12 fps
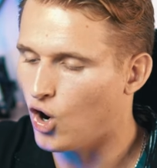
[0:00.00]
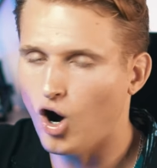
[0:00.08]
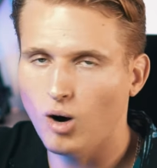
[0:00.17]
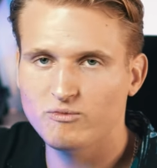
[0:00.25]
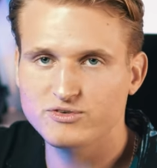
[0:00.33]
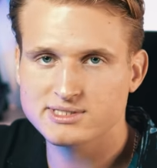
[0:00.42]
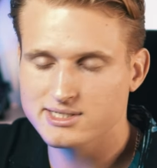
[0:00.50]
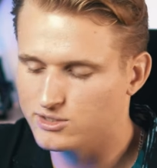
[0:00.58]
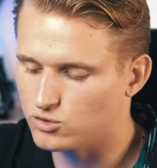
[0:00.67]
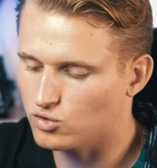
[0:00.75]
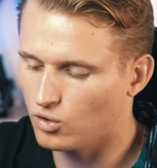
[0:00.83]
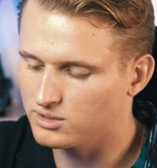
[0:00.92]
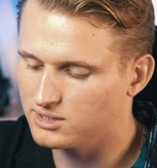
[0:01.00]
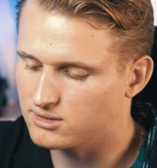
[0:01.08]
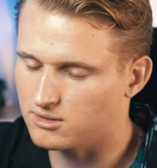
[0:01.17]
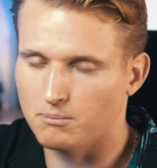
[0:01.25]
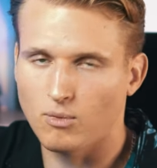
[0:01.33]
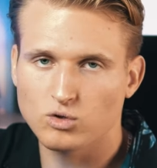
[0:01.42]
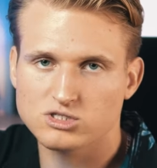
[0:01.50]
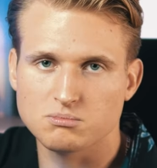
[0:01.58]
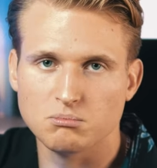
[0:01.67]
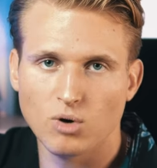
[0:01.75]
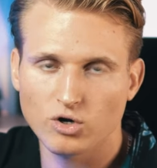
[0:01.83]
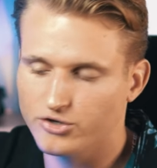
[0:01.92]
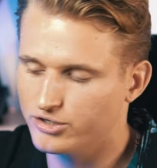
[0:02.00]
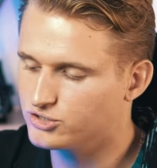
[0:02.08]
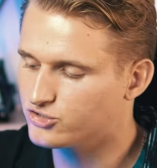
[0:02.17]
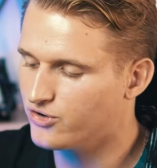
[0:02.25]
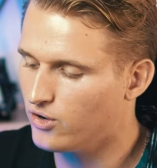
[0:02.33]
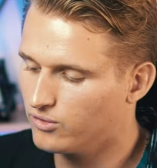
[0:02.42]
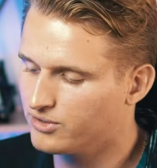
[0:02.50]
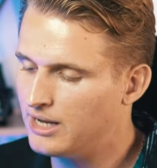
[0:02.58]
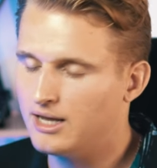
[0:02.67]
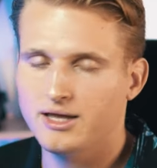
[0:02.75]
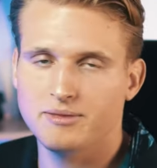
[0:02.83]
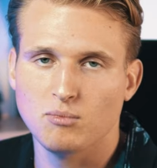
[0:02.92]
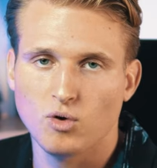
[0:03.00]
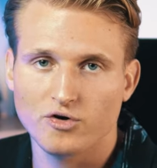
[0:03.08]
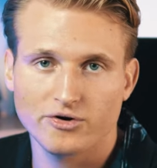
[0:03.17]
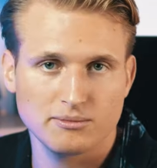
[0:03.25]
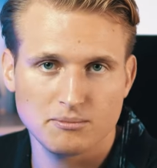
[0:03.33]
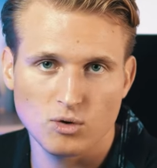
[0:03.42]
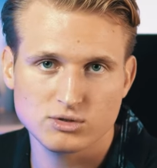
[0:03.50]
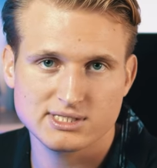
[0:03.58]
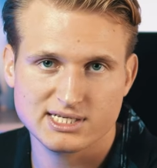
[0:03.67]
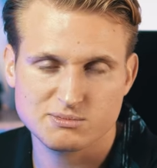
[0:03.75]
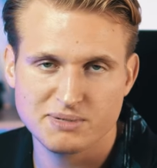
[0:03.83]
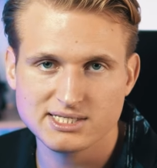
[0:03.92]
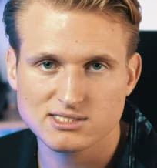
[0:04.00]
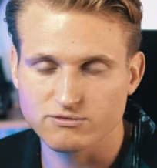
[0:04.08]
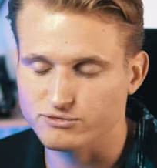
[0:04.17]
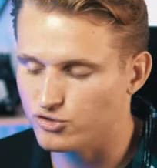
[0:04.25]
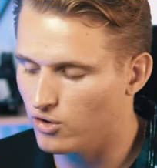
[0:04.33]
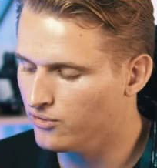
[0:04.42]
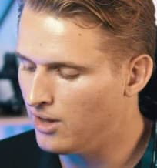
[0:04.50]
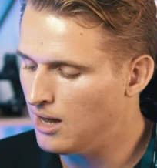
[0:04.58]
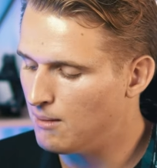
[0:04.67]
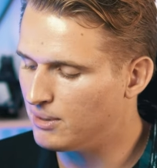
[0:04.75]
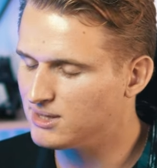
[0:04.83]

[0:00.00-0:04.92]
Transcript: Obviously, you don't need the most modern drone and most expensive drone,